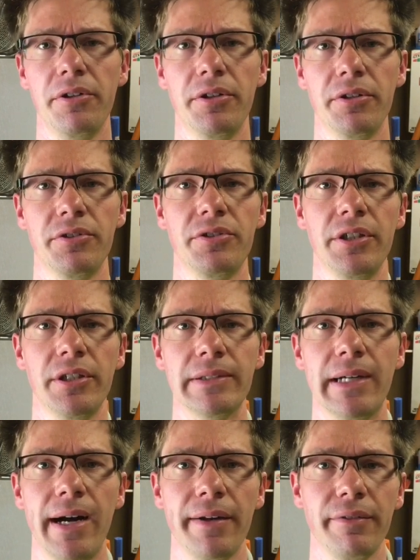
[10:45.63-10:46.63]
you can see a
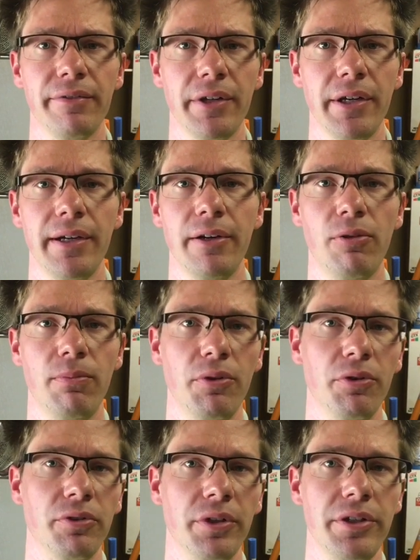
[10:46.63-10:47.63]
lot of
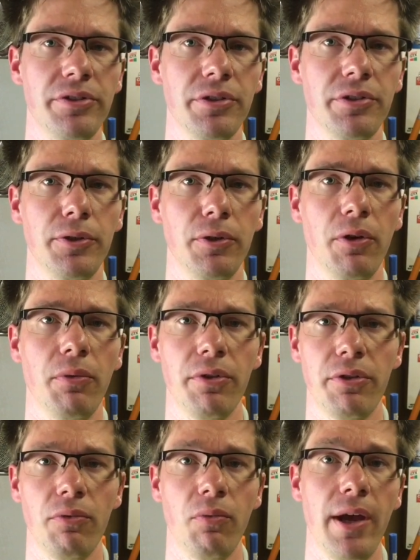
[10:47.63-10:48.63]
elbow grease into it
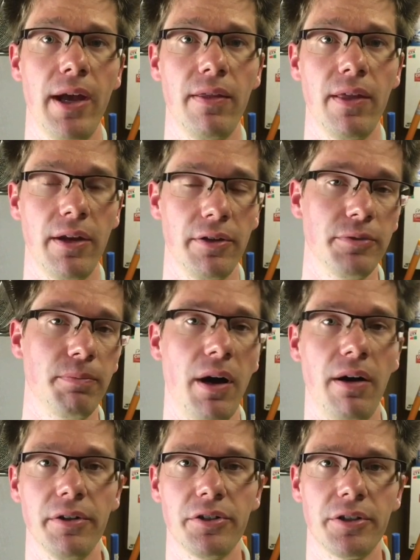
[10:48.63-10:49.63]
with the way that it's
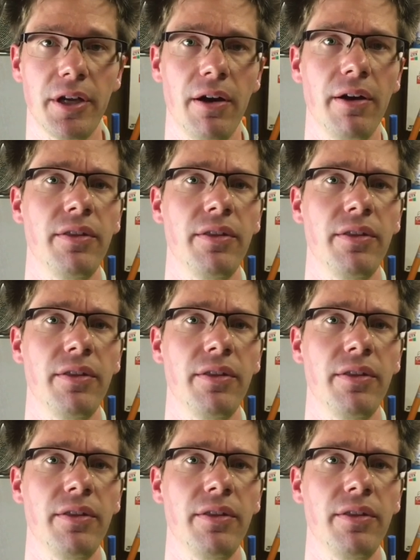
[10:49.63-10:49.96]
polished now.